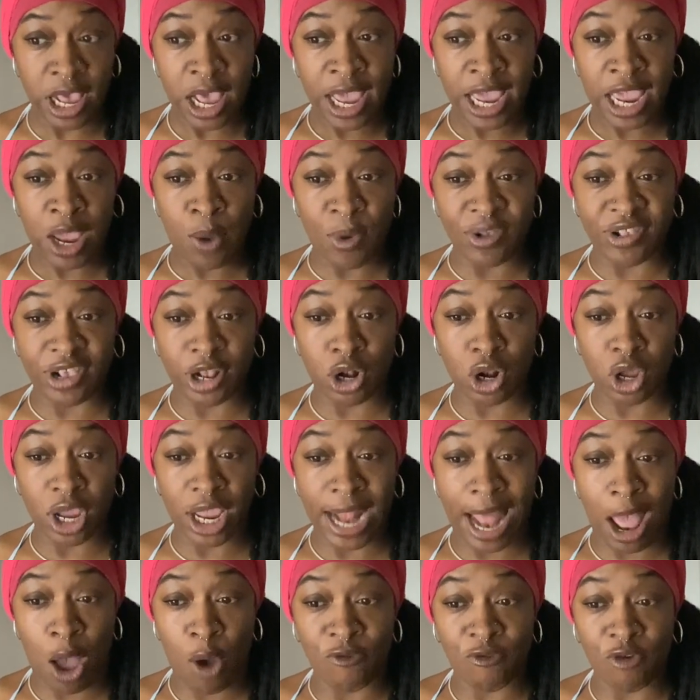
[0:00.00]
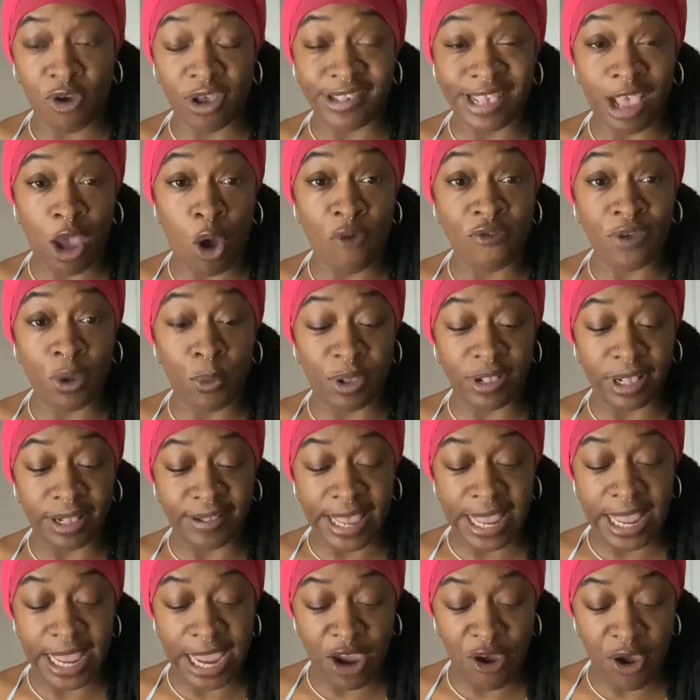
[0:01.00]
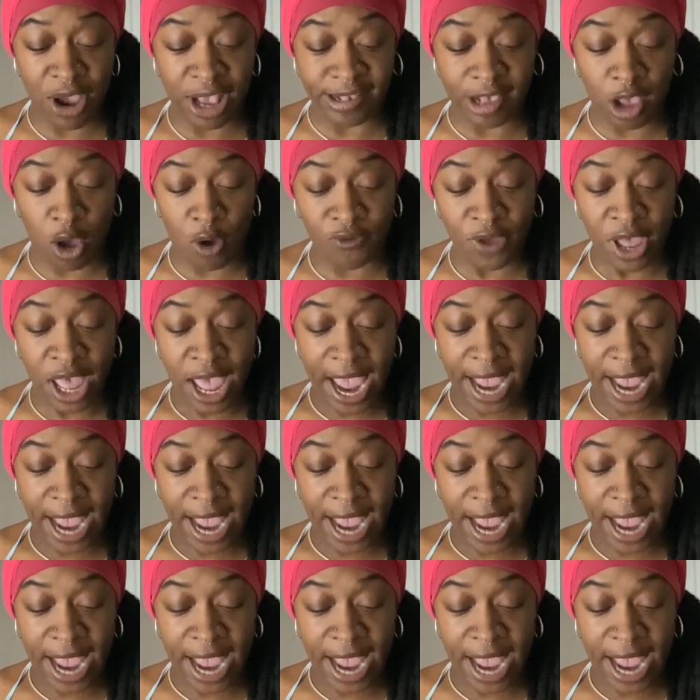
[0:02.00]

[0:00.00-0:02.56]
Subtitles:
He wasn't looking out for his health. He wasn't taking care of his health.